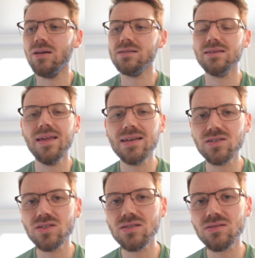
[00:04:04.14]
So
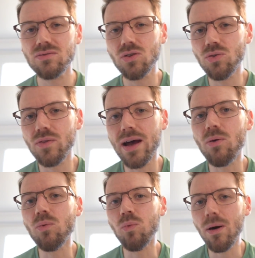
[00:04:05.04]
let's just call
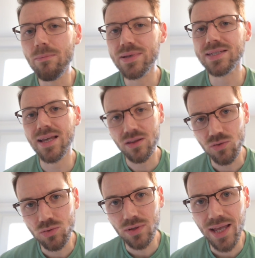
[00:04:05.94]
that 1%
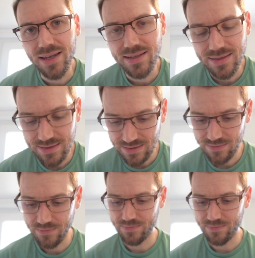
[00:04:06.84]
or less.